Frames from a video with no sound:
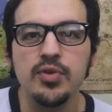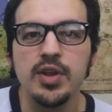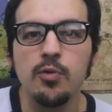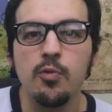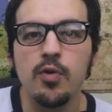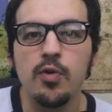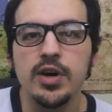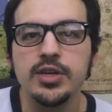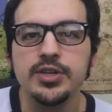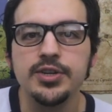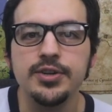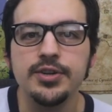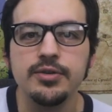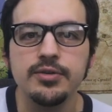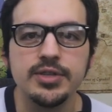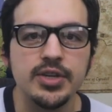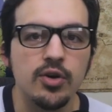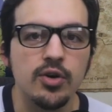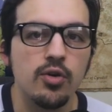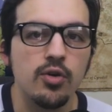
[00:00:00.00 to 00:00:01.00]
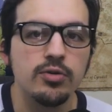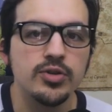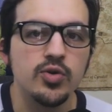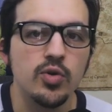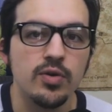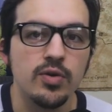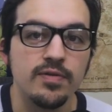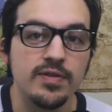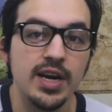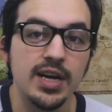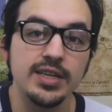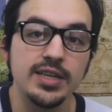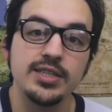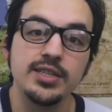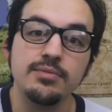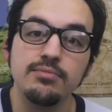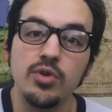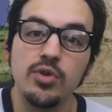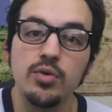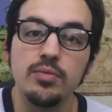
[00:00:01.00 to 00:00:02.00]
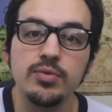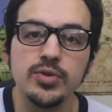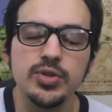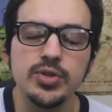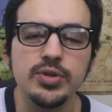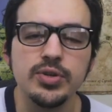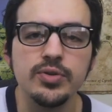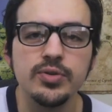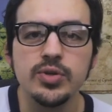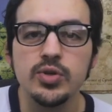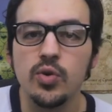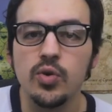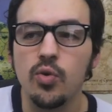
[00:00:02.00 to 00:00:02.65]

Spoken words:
that wanted to use their own sort of custom mobile suits